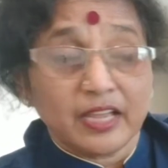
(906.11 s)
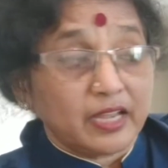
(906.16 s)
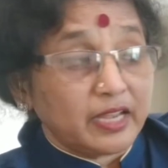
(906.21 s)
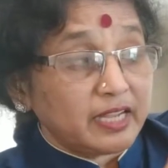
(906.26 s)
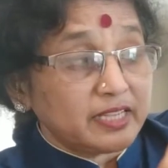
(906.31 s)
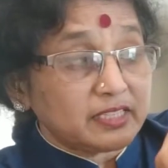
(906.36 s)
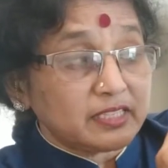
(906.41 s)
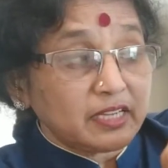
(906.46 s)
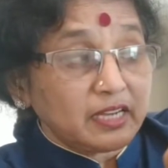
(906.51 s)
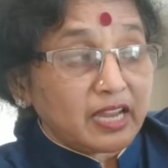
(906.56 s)

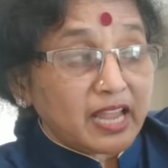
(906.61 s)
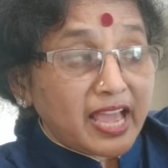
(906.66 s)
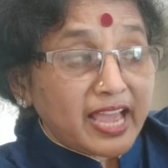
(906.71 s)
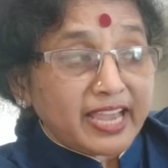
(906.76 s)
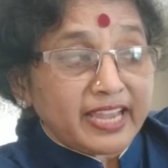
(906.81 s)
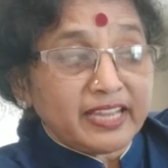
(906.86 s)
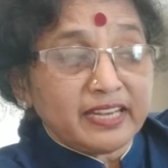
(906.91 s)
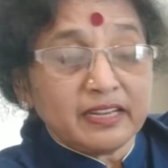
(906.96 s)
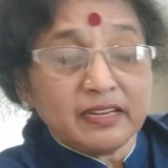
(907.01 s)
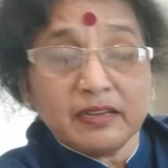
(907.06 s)
It's a
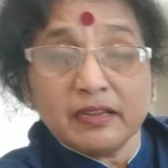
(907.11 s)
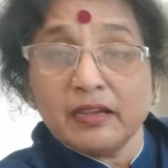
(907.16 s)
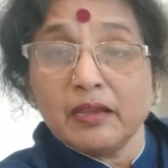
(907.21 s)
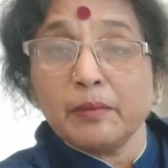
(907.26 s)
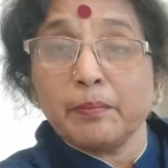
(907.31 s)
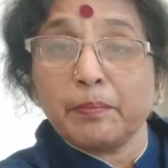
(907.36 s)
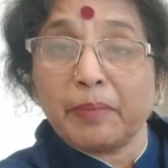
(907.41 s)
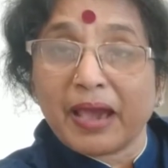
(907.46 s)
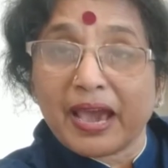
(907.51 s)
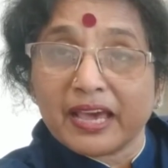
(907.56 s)
line
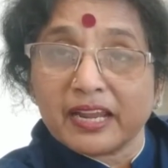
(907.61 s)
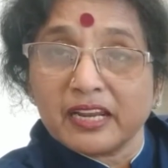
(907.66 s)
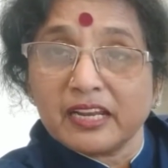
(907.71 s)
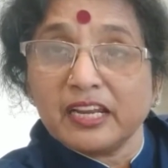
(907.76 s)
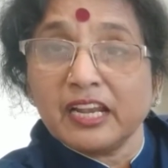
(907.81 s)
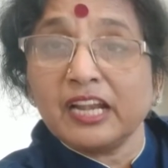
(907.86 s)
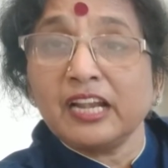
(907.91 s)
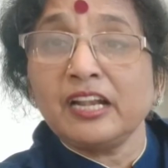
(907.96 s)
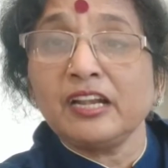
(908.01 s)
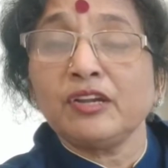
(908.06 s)

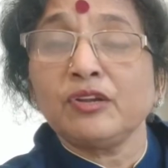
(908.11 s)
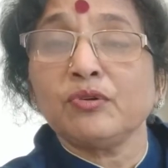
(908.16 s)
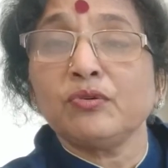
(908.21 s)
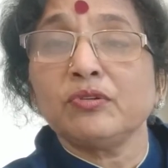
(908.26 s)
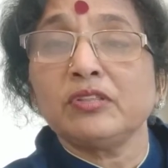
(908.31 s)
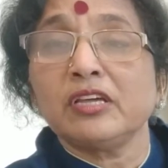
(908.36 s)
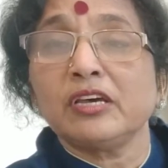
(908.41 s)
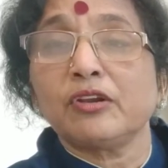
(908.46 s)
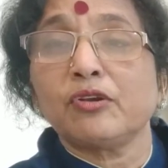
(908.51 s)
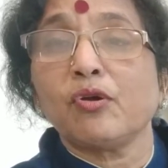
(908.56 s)
parallel to
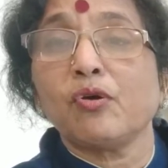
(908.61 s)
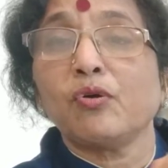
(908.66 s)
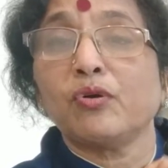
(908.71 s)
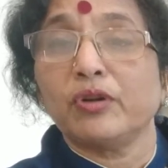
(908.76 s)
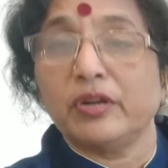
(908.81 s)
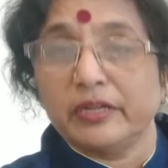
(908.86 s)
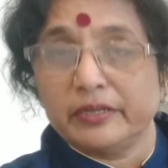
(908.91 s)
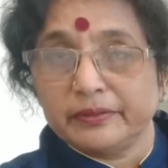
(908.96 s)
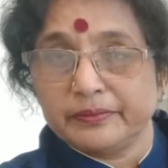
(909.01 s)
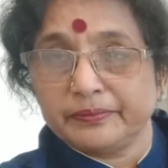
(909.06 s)
the
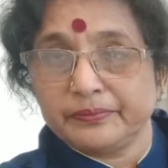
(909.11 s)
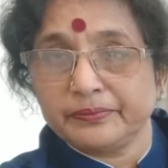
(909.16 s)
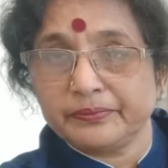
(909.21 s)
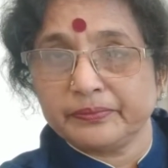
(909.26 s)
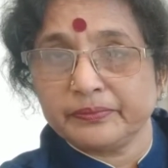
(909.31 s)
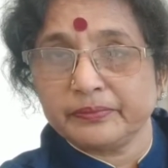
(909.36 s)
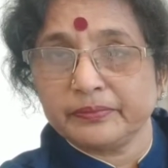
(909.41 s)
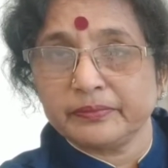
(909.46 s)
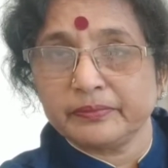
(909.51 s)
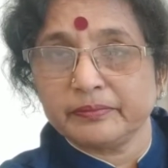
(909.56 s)
road.
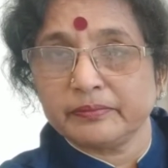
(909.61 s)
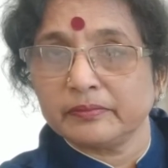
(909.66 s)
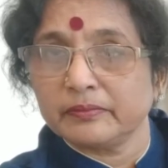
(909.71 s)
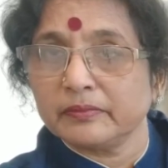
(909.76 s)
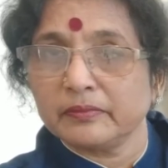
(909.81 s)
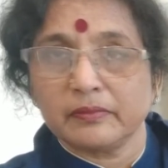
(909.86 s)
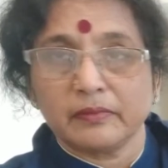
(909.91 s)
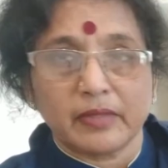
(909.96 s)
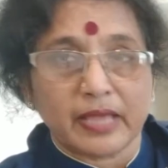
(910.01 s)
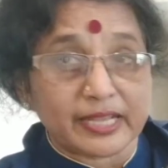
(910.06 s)

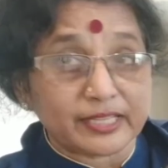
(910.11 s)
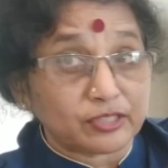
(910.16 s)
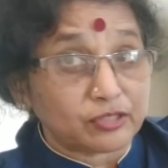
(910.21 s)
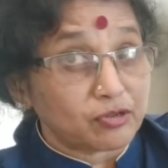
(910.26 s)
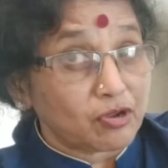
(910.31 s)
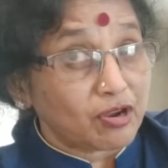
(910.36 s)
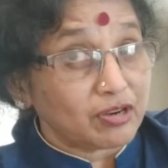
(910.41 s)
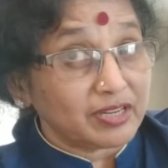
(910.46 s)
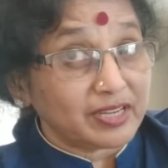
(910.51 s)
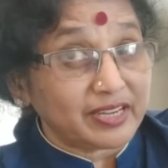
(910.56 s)
That's
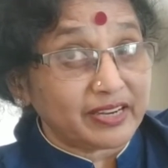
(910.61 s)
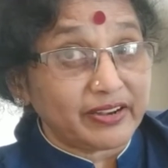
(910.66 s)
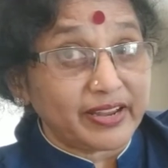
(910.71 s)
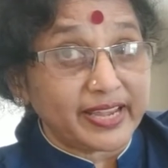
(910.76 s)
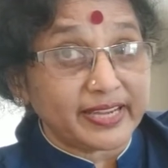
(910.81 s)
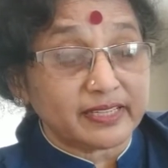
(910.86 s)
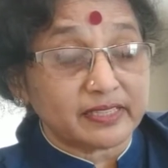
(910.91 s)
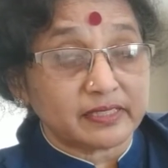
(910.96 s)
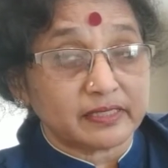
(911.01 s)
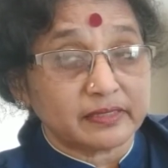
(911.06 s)
not
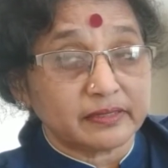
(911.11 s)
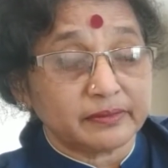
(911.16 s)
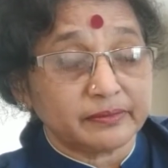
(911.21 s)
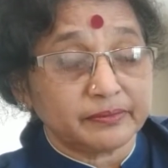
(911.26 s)
correct.